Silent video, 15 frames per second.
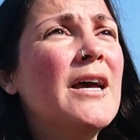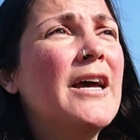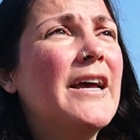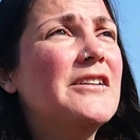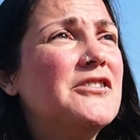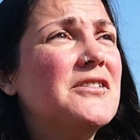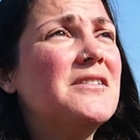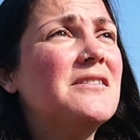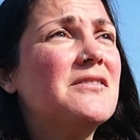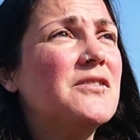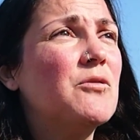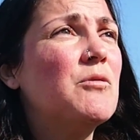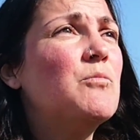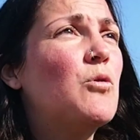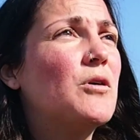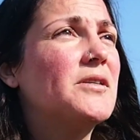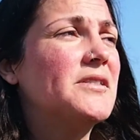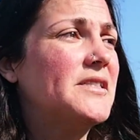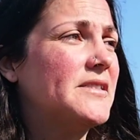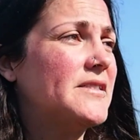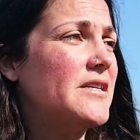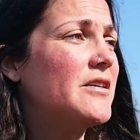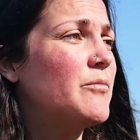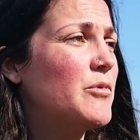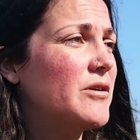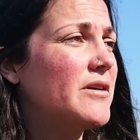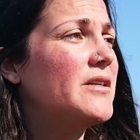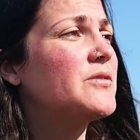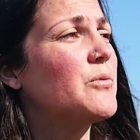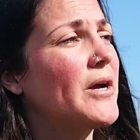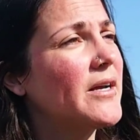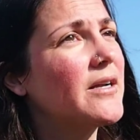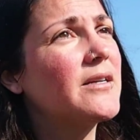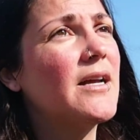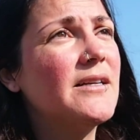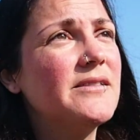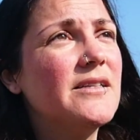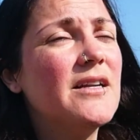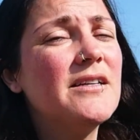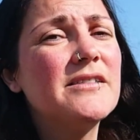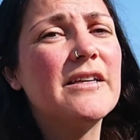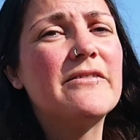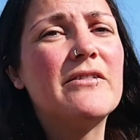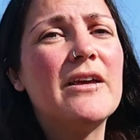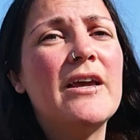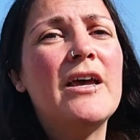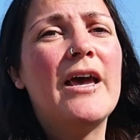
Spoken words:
It's so important to see communities recognizing us and